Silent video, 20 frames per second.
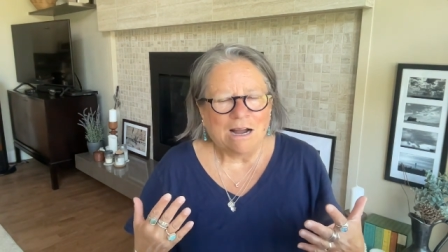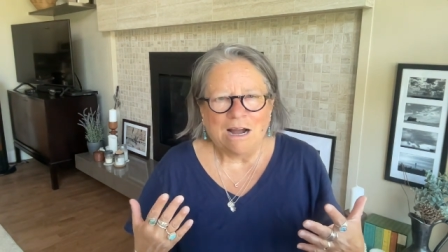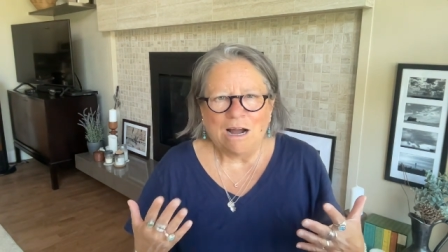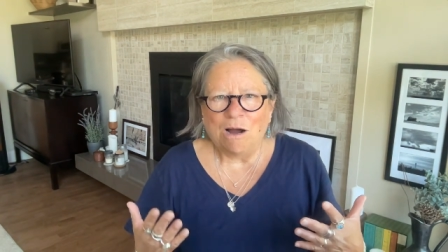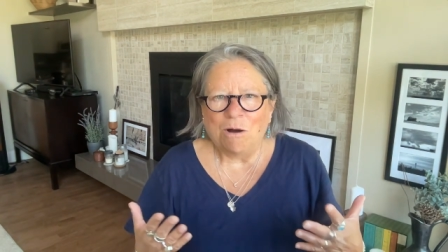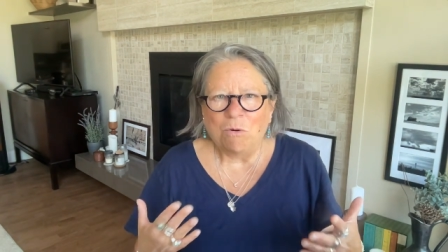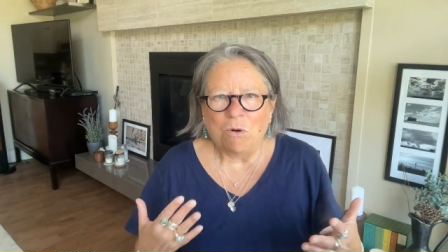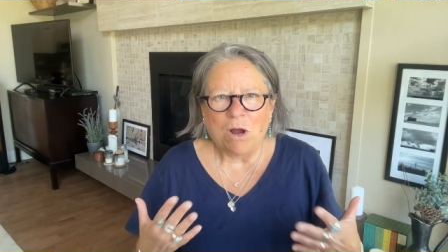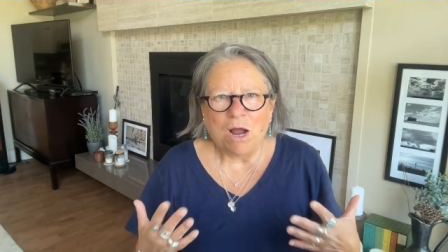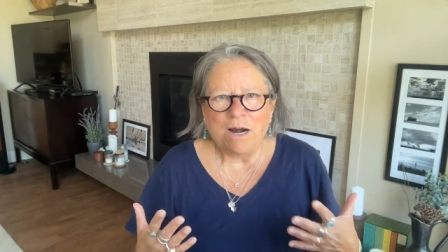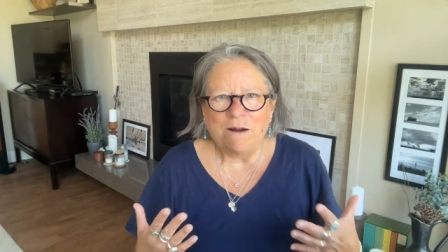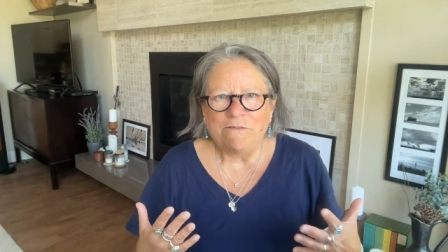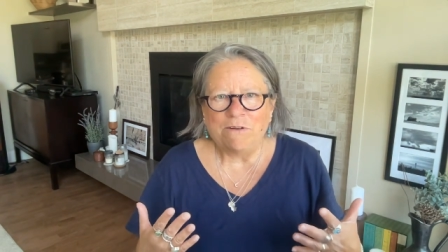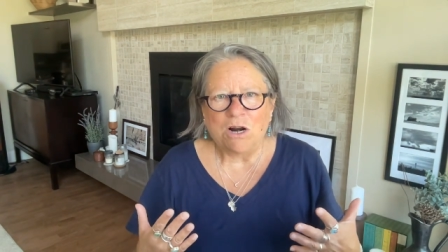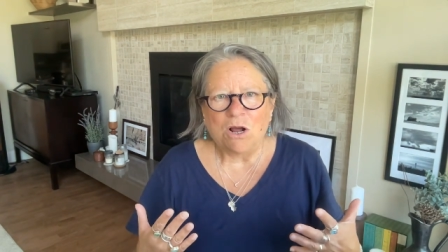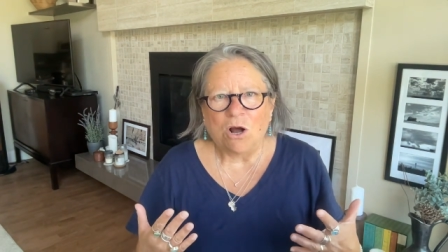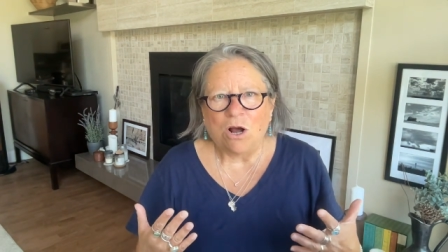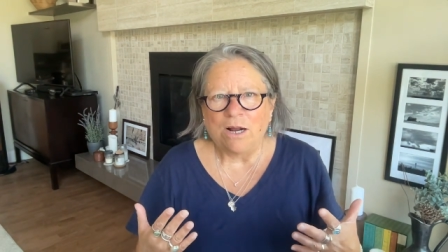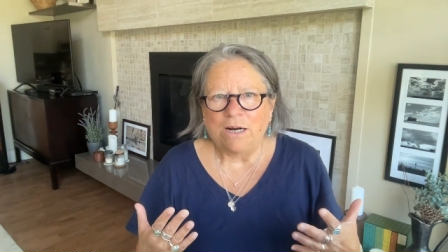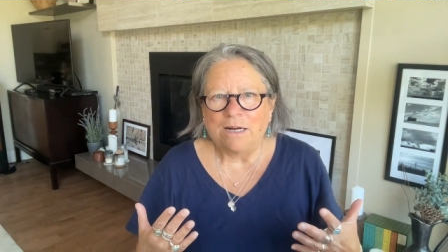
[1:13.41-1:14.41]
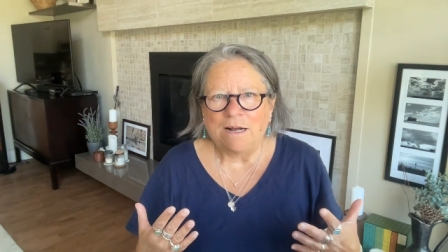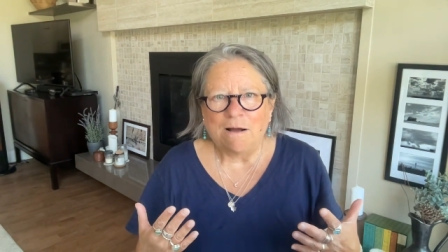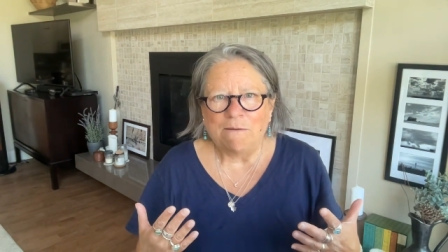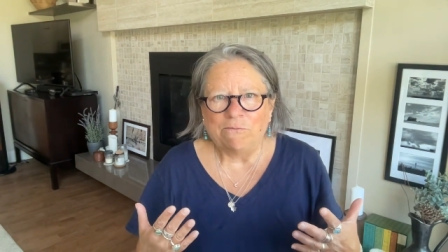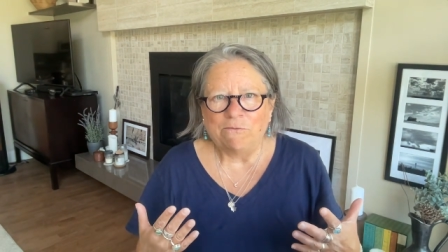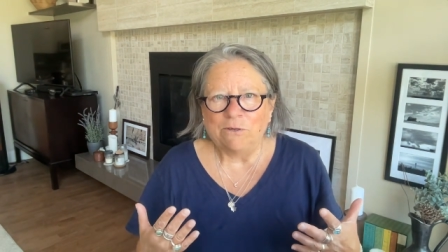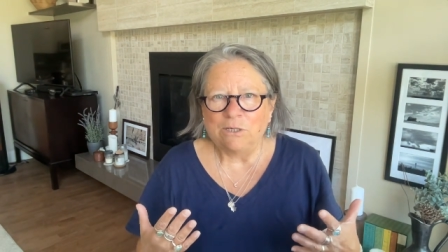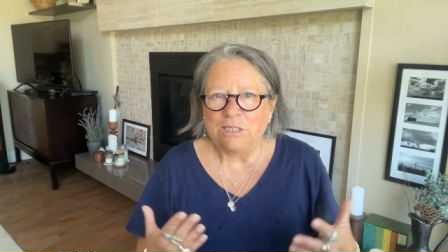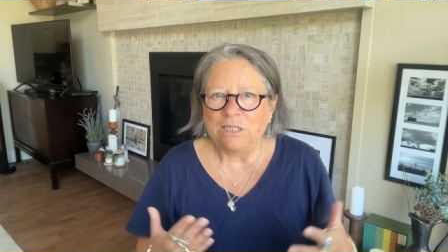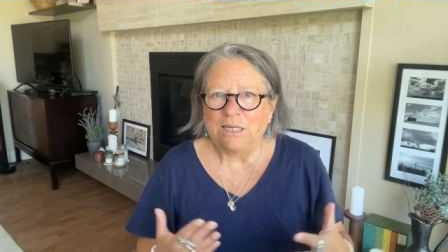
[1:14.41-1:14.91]
a kind of an odd
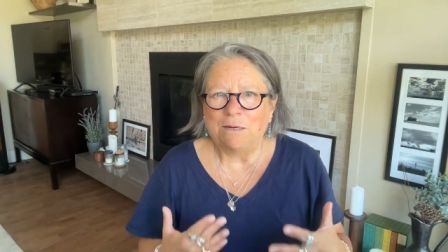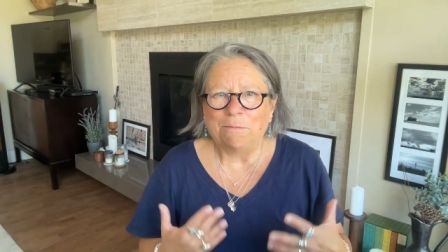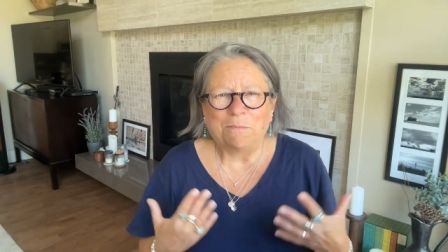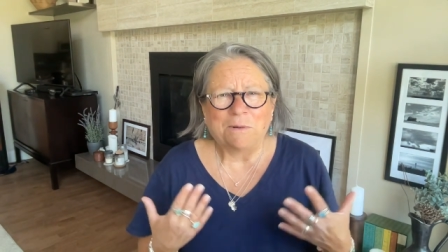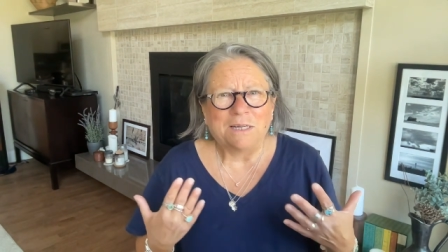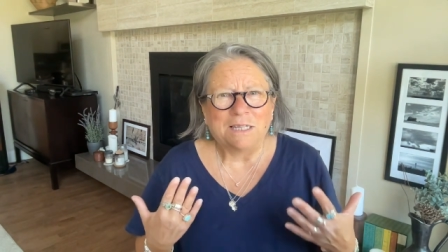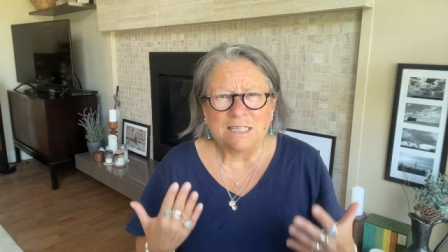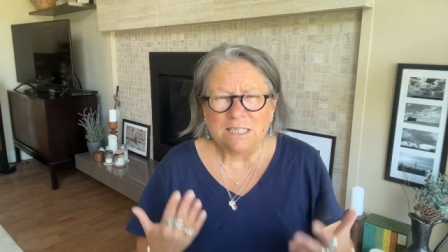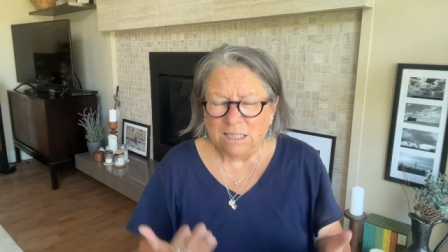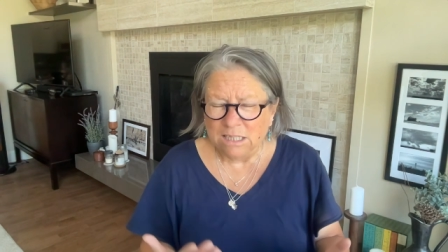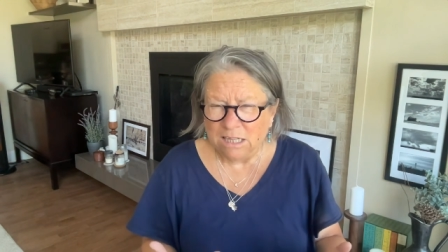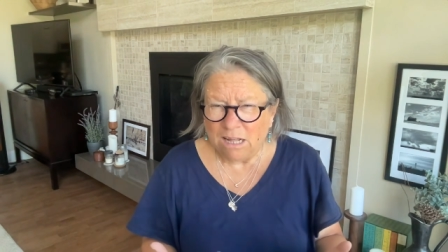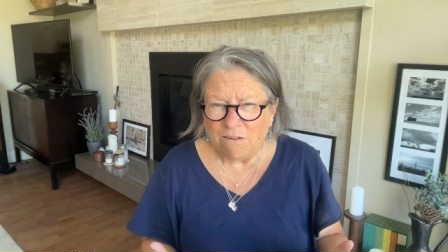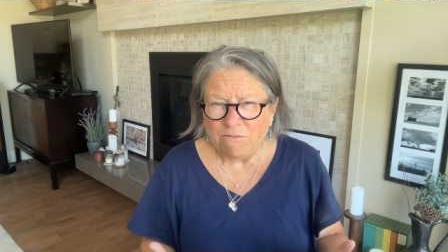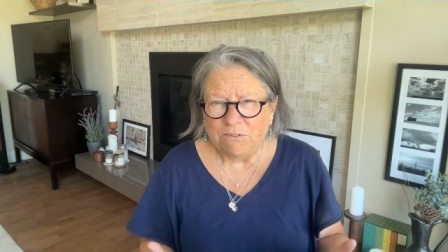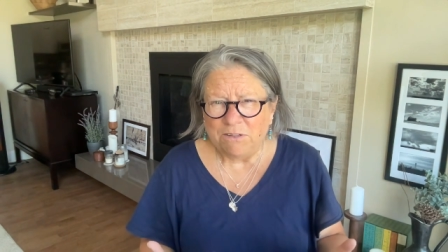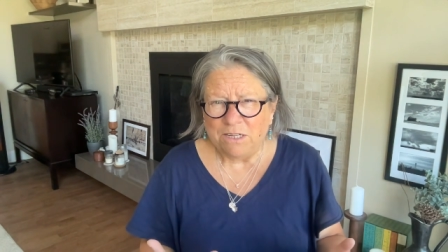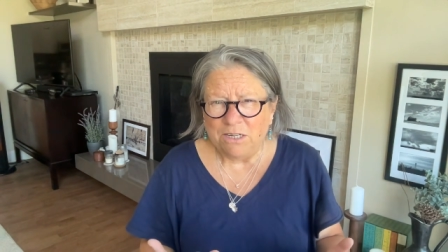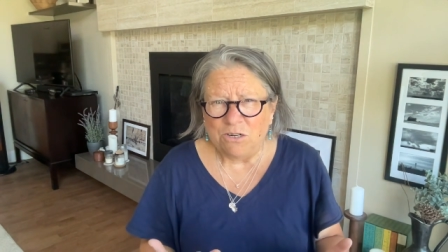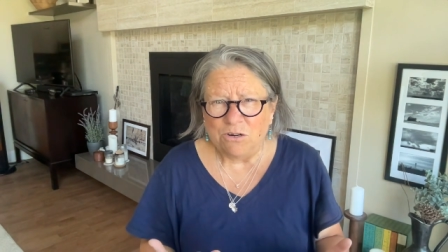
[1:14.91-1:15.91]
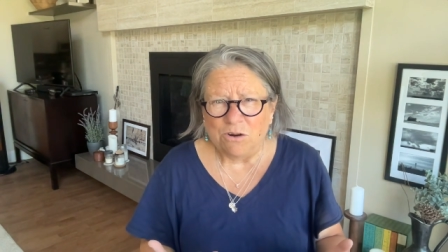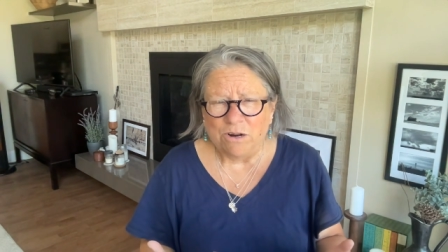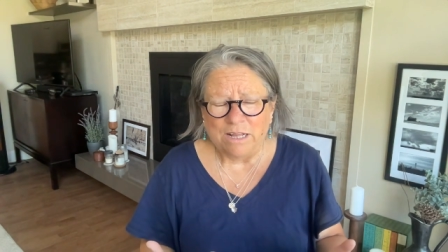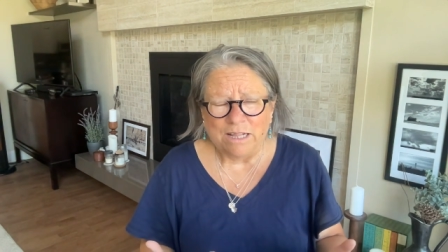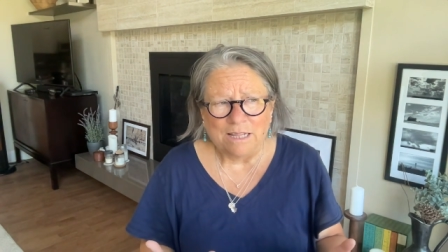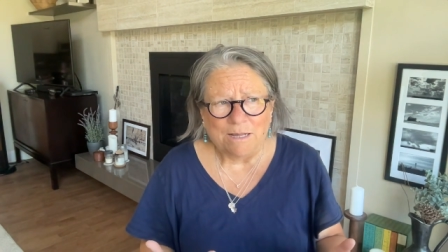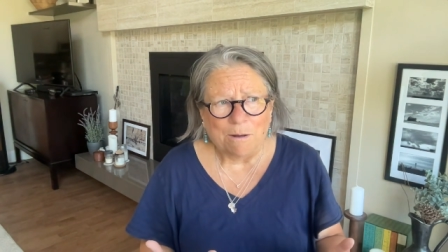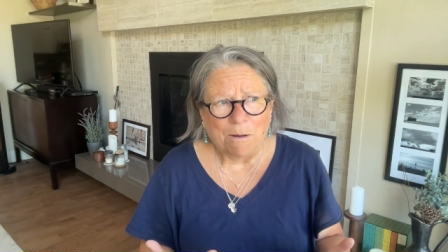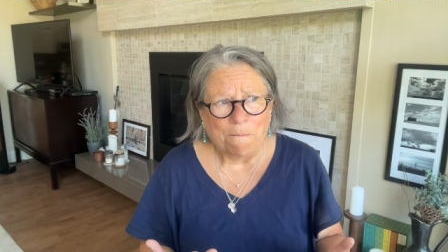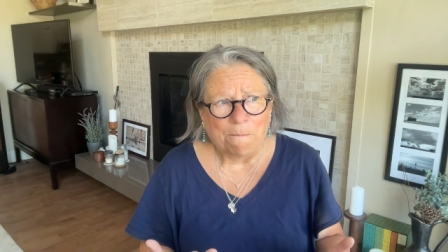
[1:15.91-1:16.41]
comfort set, but it's lovely
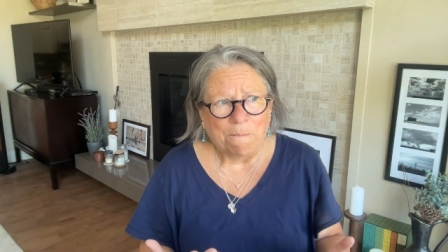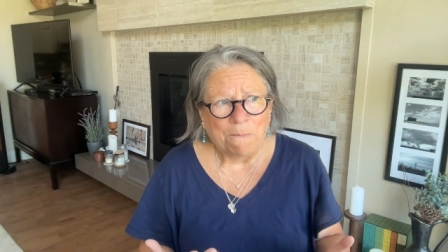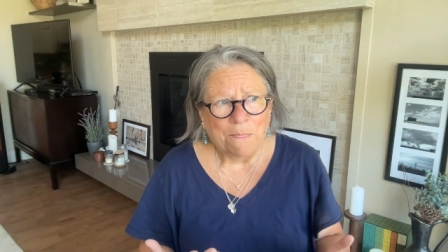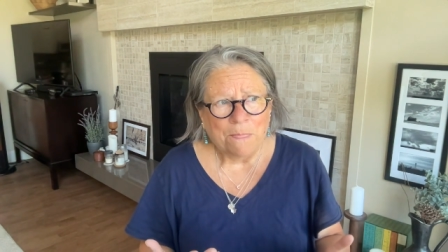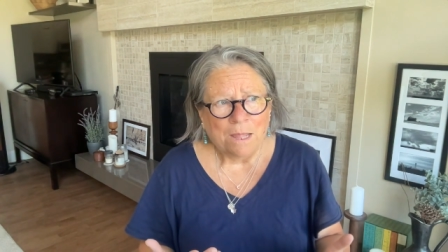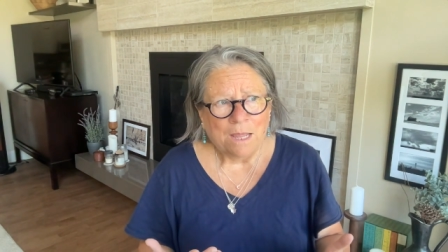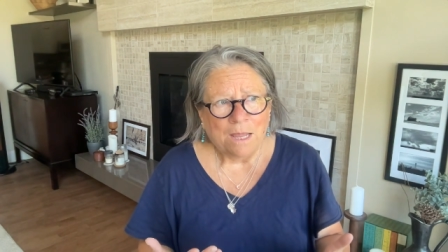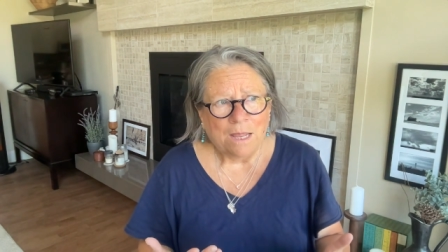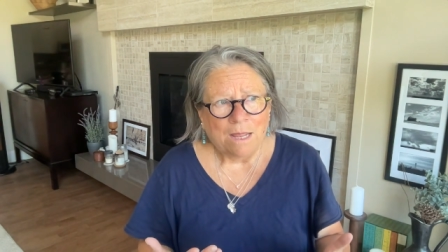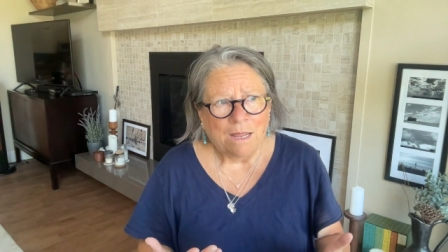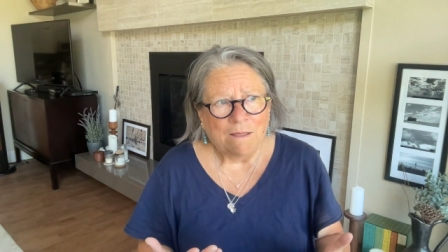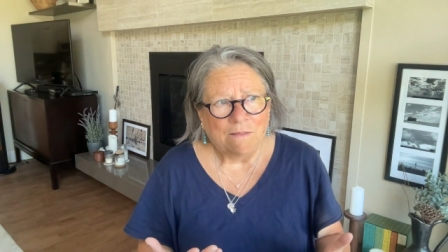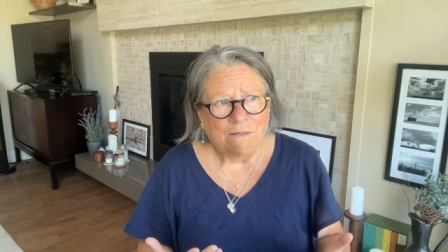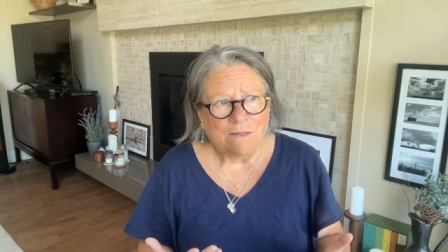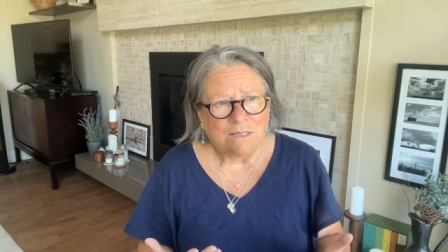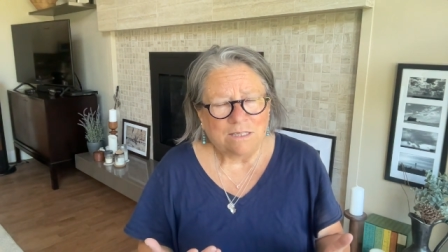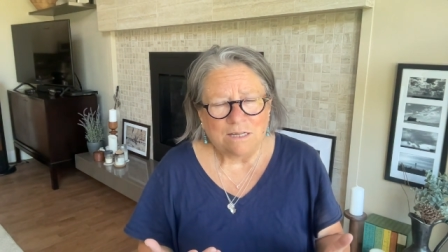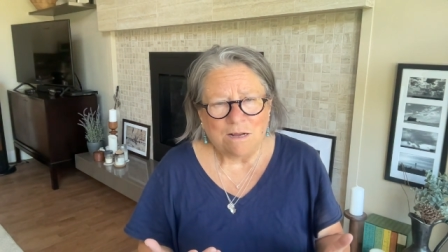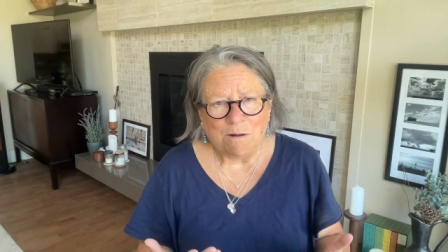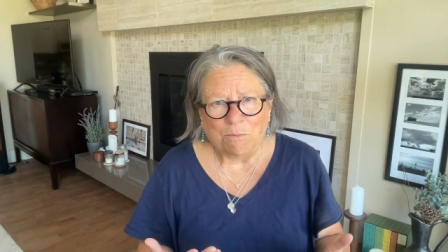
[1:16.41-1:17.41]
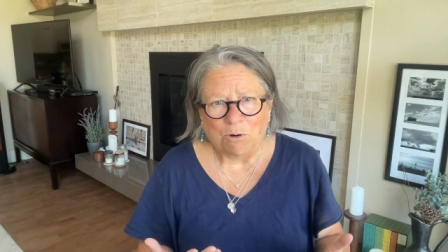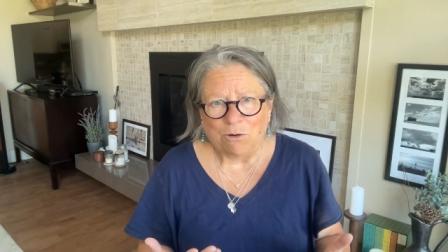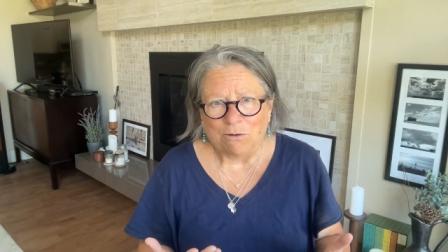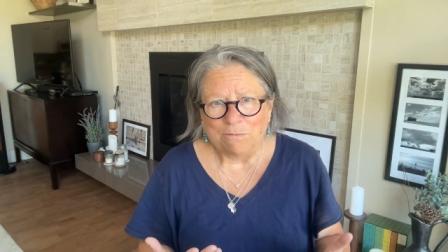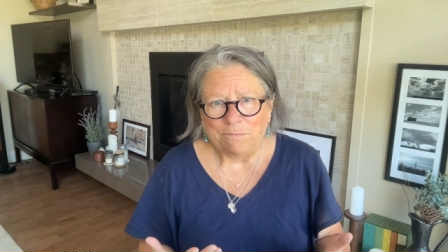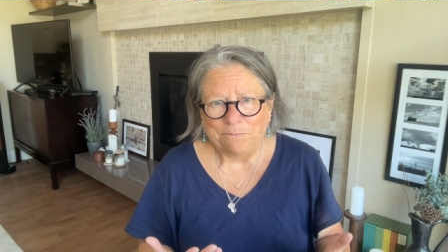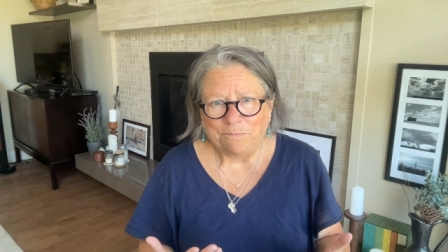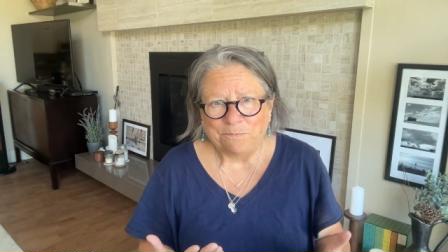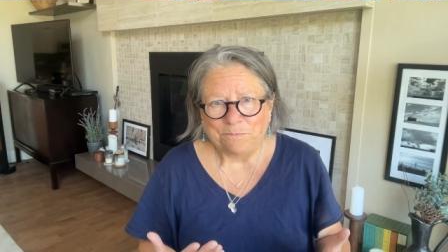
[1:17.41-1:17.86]
during the, the summer.